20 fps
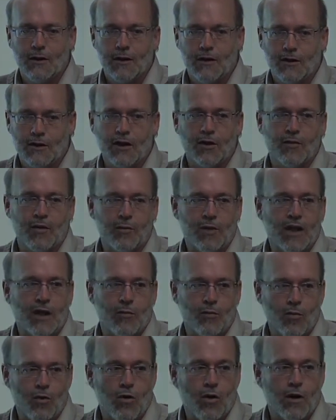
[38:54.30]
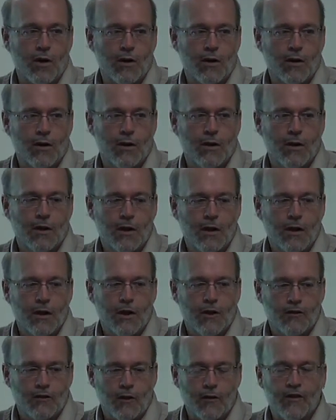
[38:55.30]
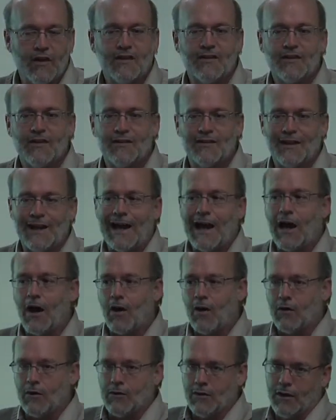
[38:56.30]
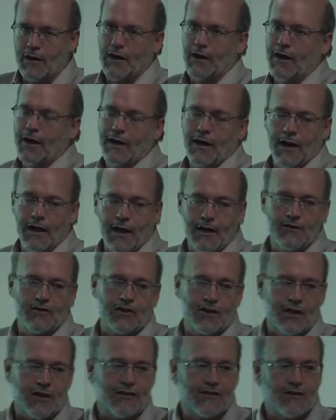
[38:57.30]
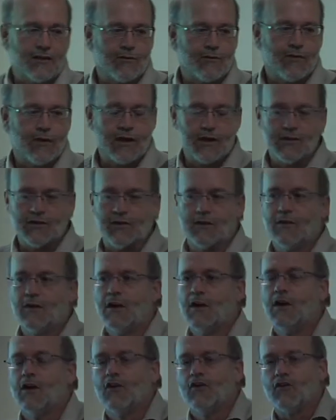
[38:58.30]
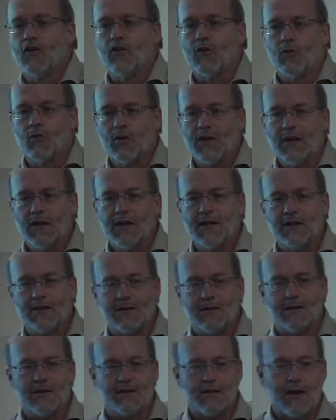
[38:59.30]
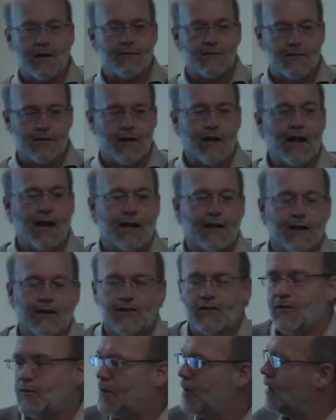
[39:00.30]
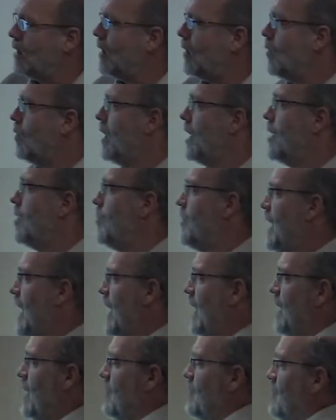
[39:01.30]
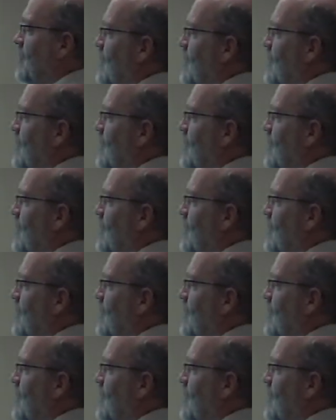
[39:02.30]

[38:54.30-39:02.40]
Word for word: You're going to be paying more. So this is now looking like a hedge against inflation. So the really tough nut is to figure out a way to manage